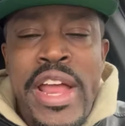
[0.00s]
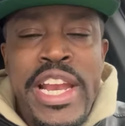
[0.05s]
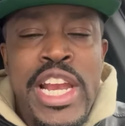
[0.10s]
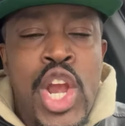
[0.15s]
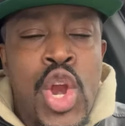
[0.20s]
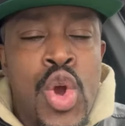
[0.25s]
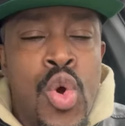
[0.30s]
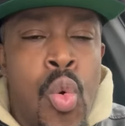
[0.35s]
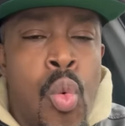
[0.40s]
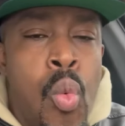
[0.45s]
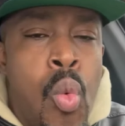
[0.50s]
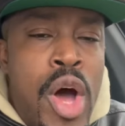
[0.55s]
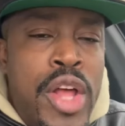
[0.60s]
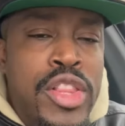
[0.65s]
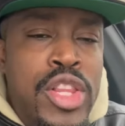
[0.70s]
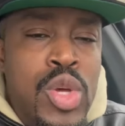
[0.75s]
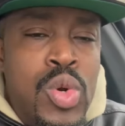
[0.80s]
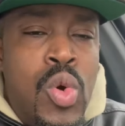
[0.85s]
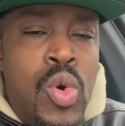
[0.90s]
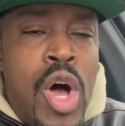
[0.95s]
learned one
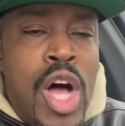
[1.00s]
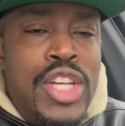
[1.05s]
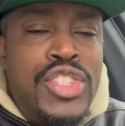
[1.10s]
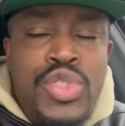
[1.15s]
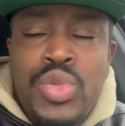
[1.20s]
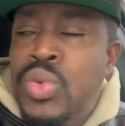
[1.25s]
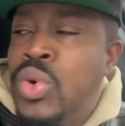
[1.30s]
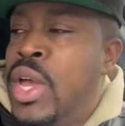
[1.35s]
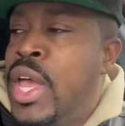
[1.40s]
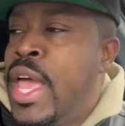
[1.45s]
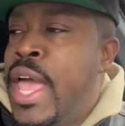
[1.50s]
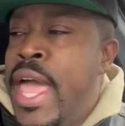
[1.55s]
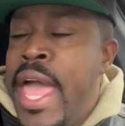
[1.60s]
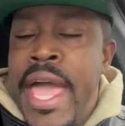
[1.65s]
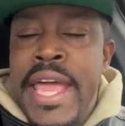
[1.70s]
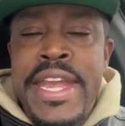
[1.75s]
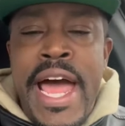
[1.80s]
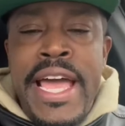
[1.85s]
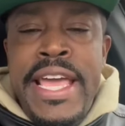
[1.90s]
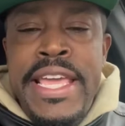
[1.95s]
little hustle,
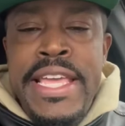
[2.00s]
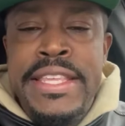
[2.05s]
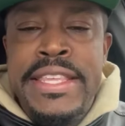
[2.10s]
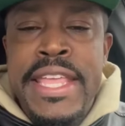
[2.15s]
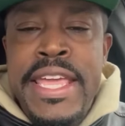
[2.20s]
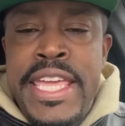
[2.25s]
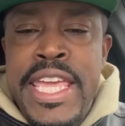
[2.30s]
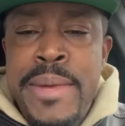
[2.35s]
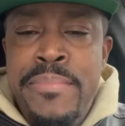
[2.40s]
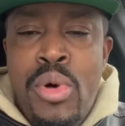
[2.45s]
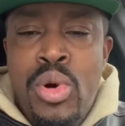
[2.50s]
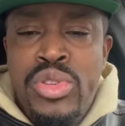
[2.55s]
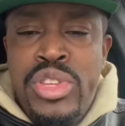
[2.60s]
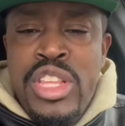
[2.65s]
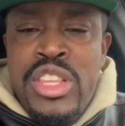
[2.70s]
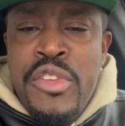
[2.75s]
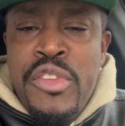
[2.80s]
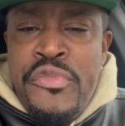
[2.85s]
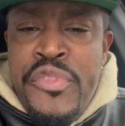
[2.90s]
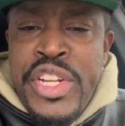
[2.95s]
and now he think he broke the
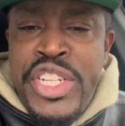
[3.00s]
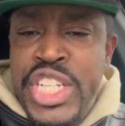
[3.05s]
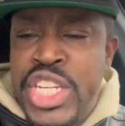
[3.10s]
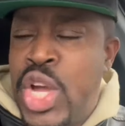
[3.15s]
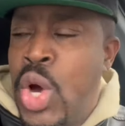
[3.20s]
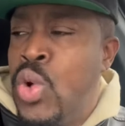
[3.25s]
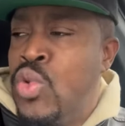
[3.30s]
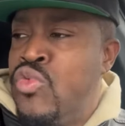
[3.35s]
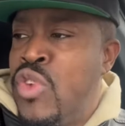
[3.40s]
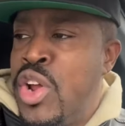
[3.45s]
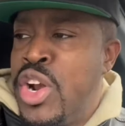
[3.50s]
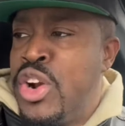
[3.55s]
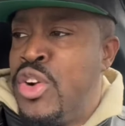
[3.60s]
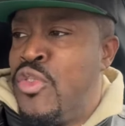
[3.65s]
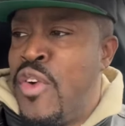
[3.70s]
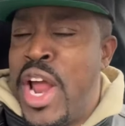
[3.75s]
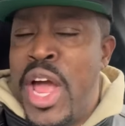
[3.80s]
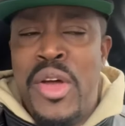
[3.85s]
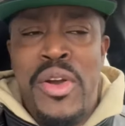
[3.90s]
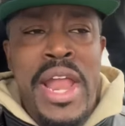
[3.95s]
Da Vinci Code, running
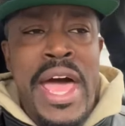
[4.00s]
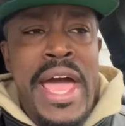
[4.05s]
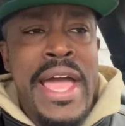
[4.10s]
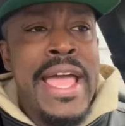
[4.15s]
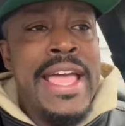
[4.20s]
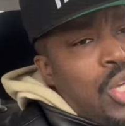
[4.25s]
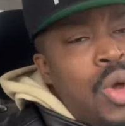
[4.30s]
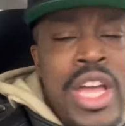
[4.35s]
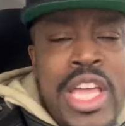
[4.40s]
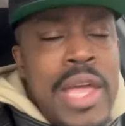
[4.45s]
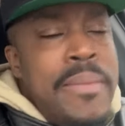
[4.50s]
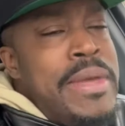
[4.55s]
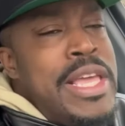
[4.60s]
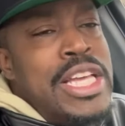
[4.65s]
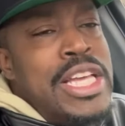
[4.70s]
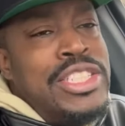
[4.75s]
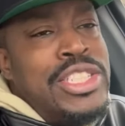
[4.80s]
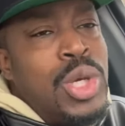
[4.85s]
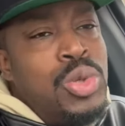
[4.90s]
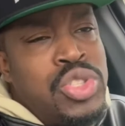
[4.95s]
around like, give me your
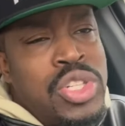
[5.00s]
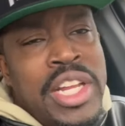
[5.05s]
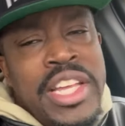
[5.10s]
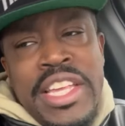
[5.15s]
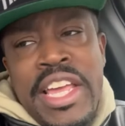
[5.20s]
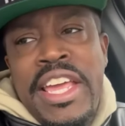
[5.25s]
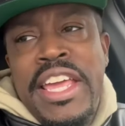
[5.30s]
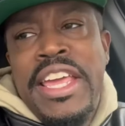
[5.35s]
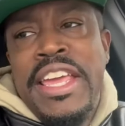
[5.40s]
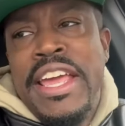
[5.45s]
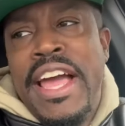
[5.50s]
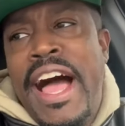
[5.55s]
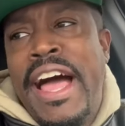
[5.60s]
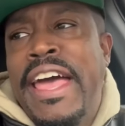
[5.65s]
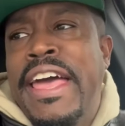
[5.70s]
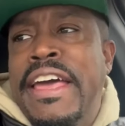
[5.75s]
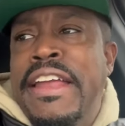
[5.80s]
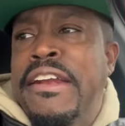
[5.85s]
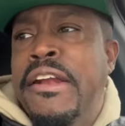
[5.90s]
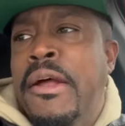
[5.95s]
social and your
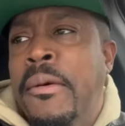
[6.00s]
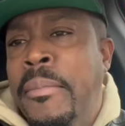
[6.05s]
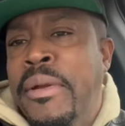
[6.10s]
EIN number,